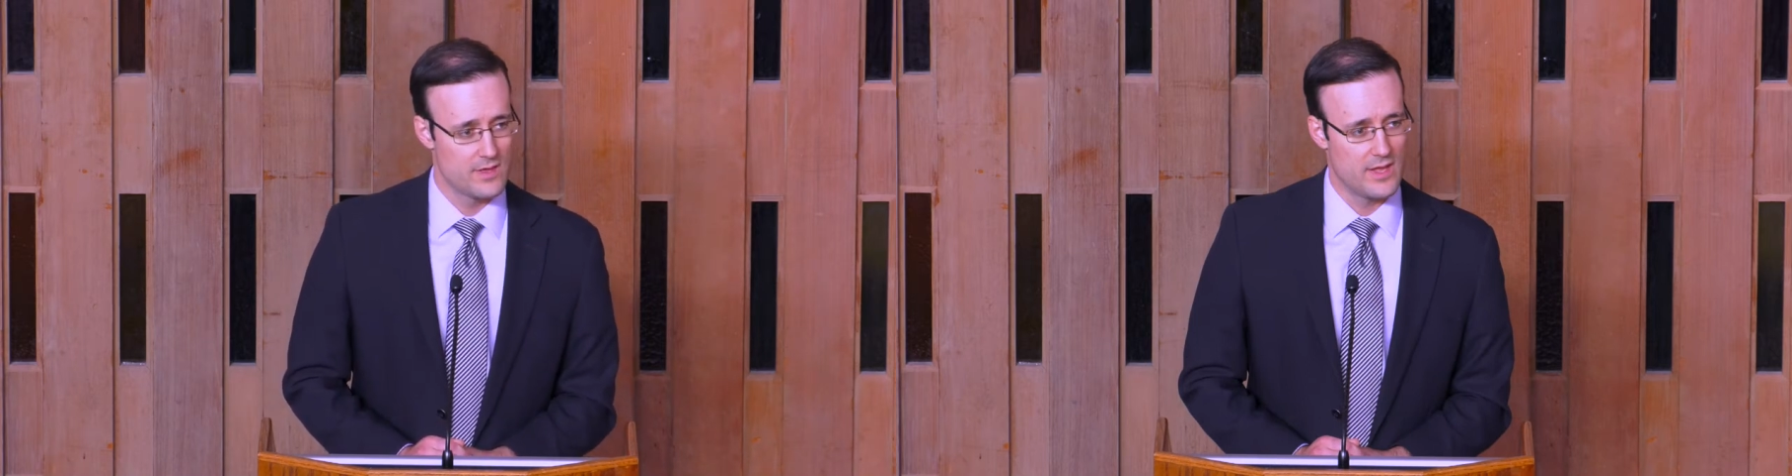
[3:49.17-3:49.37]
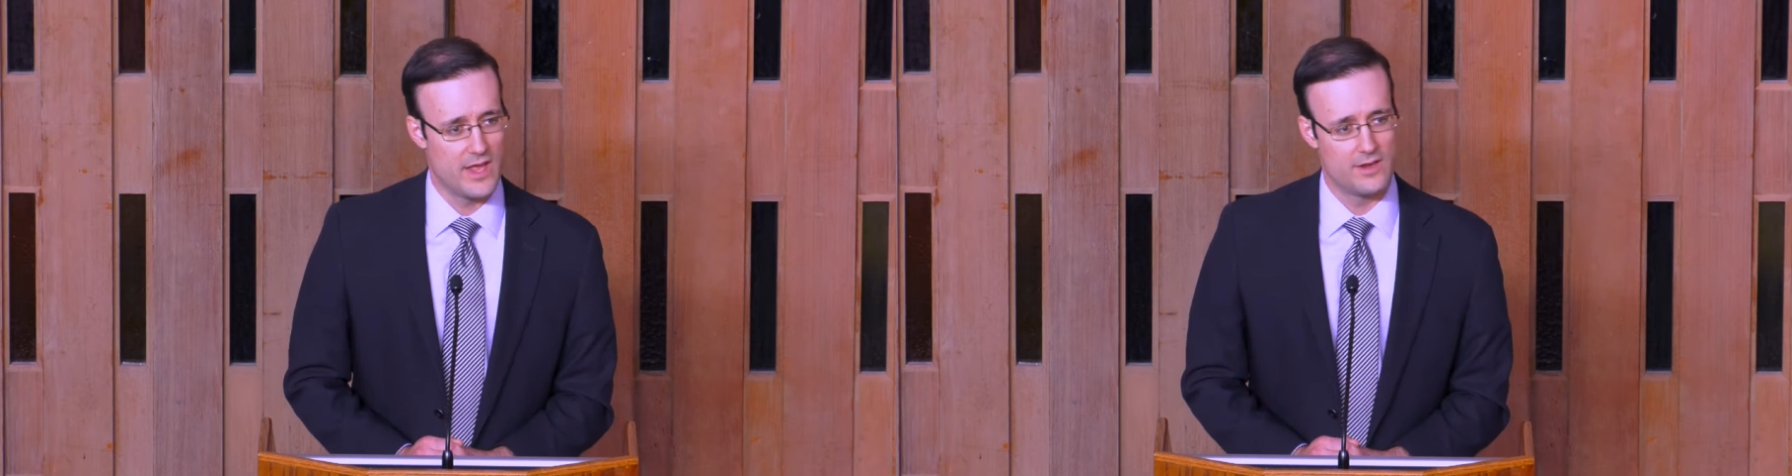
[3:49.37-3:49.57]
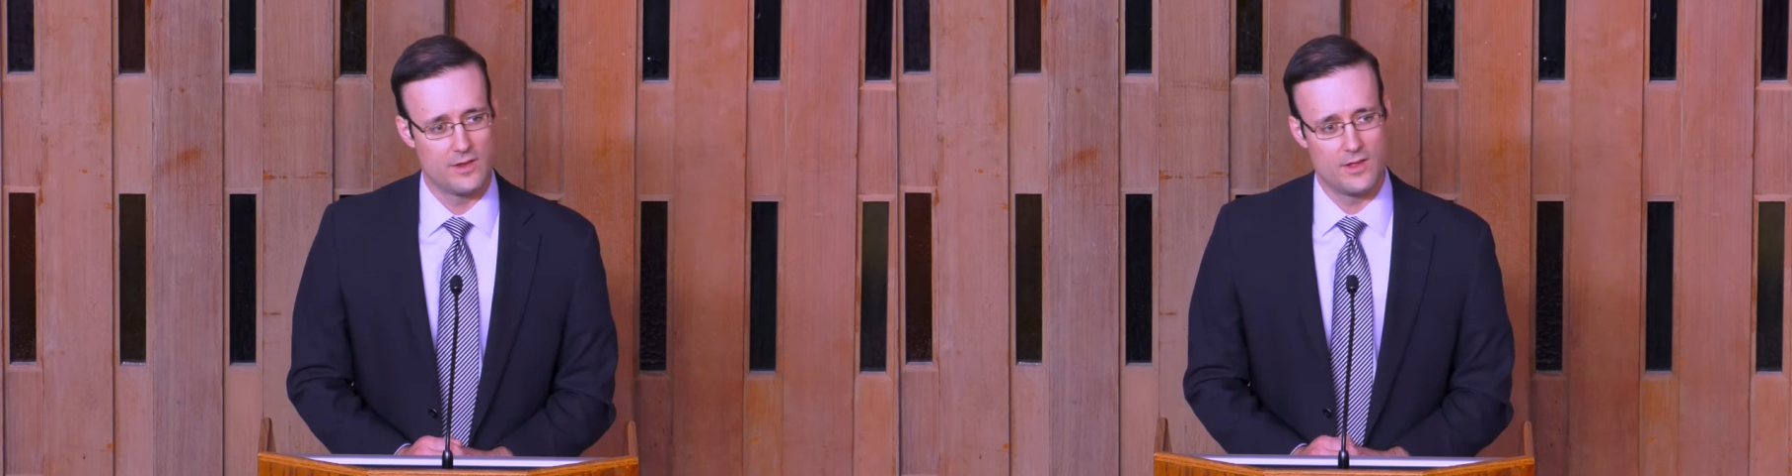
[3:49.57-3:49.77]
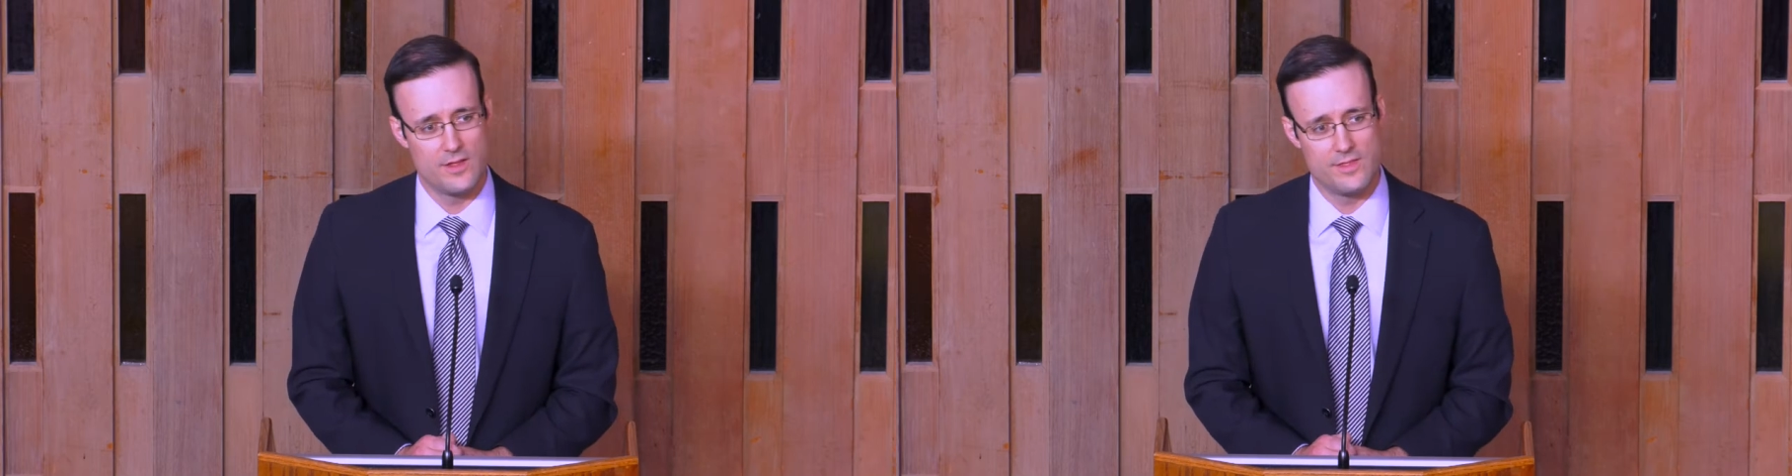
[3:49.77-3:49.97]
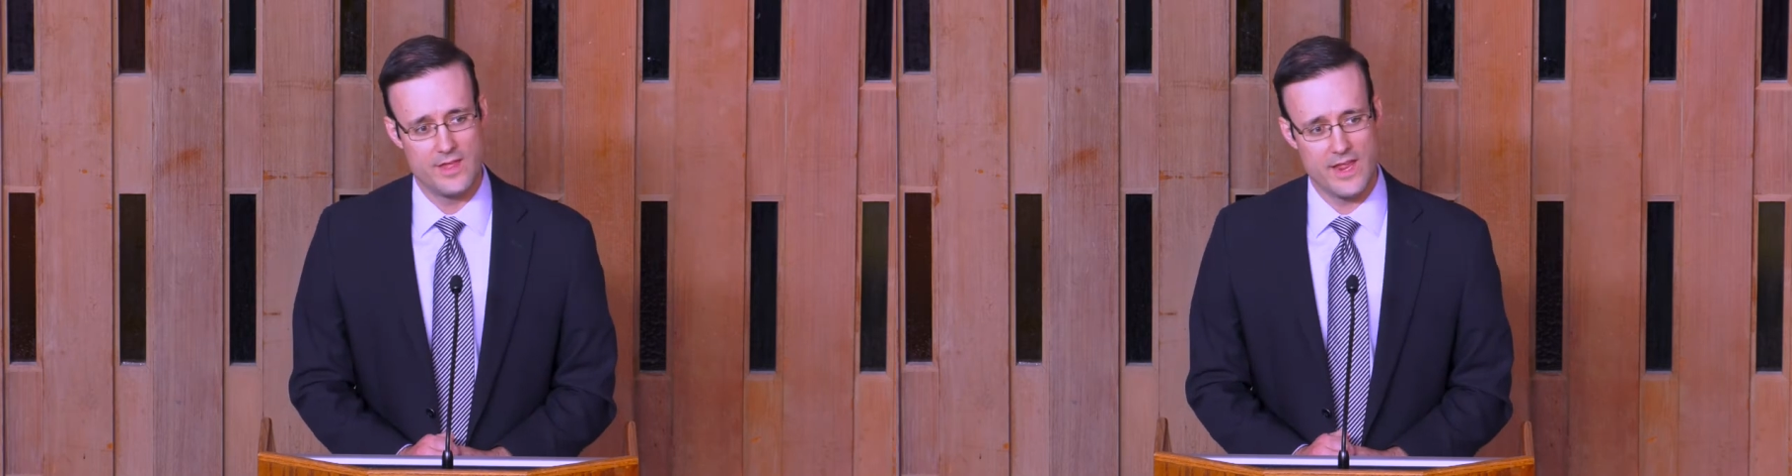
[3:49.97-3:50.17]
And
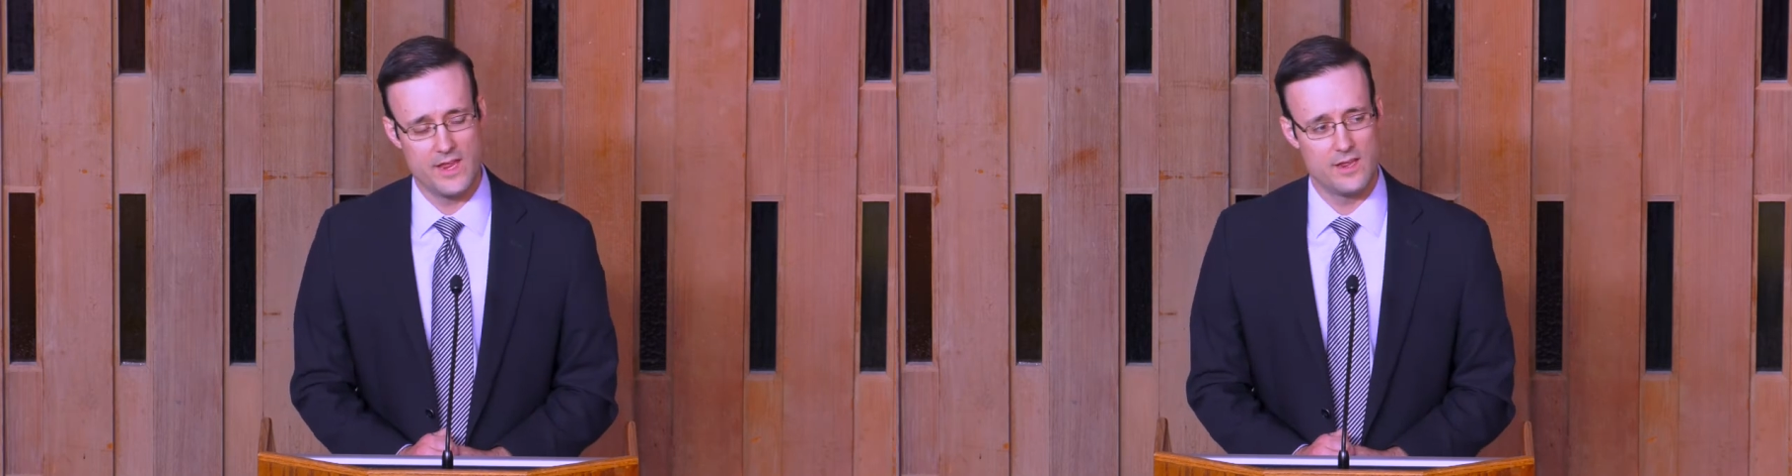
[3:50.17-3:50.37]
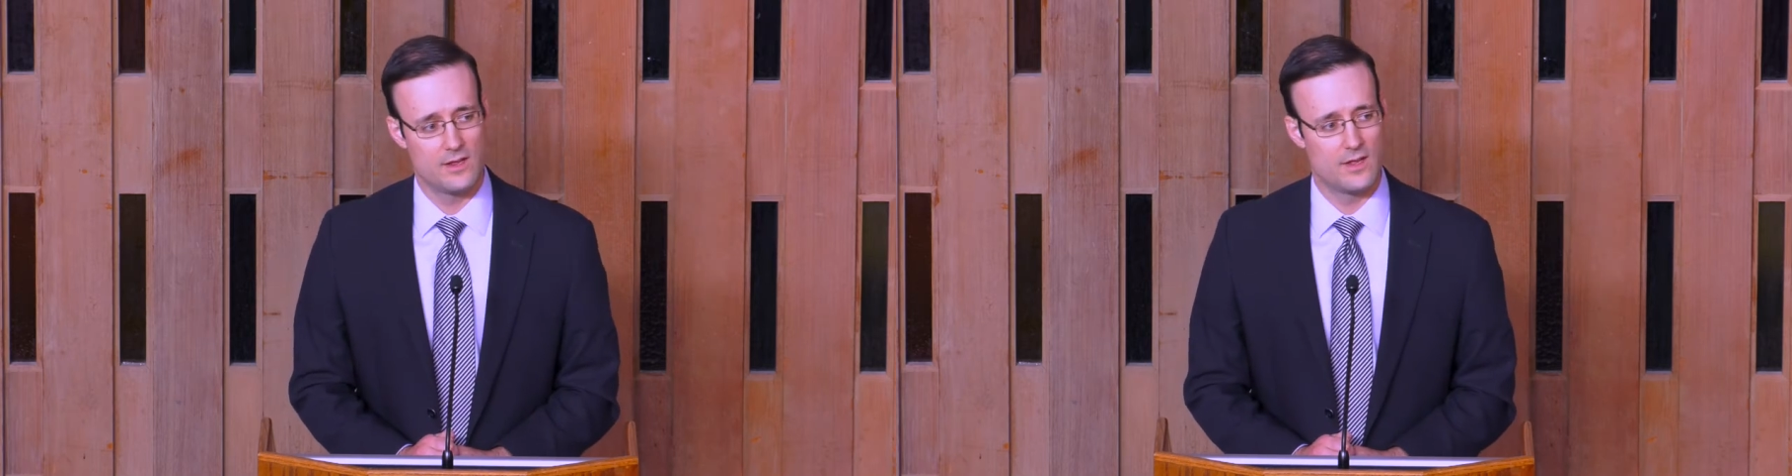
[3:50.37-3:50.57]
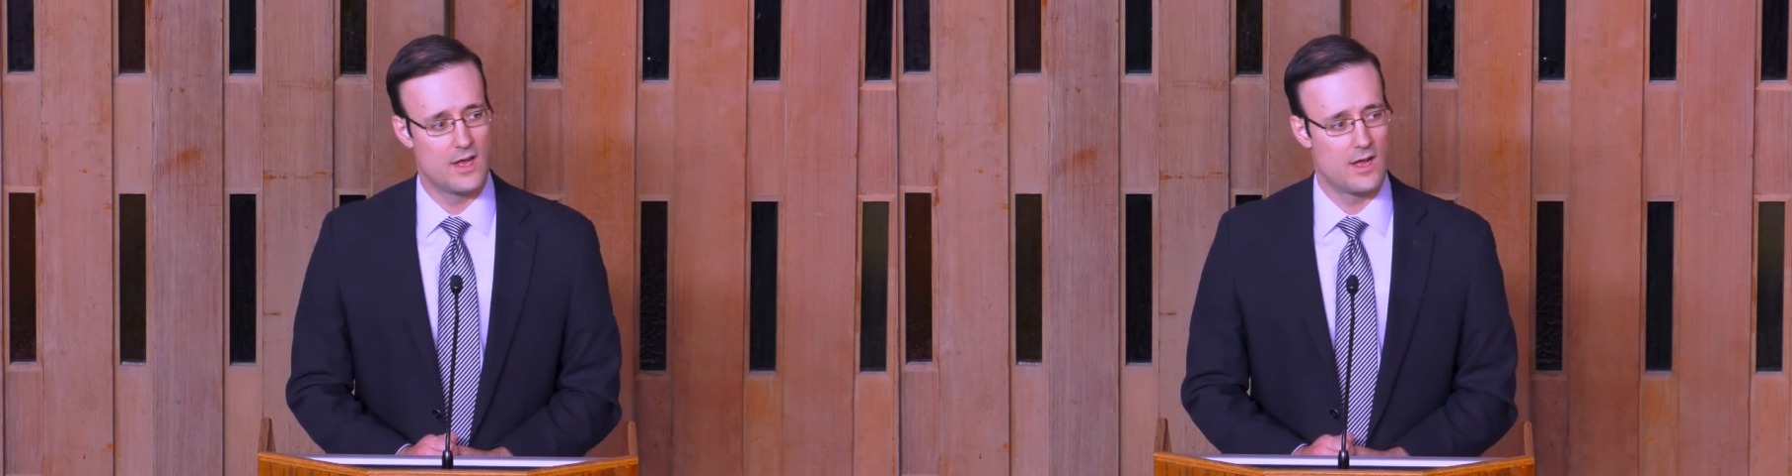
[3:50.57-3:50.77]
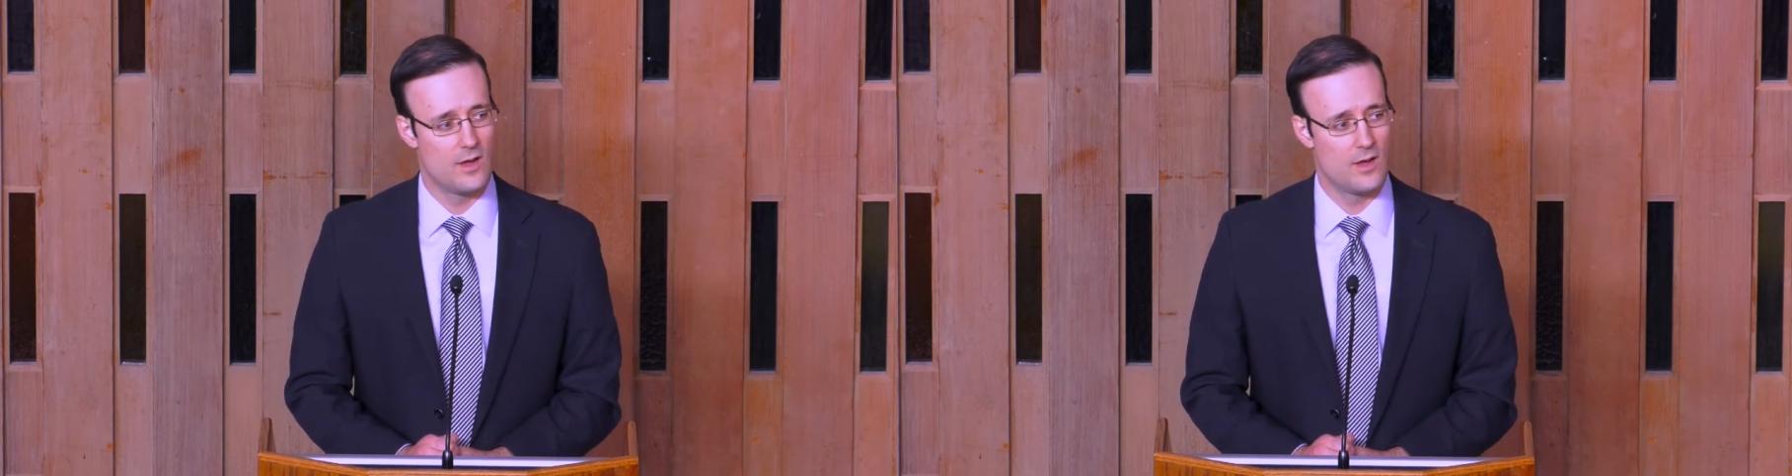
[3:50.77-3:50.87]
they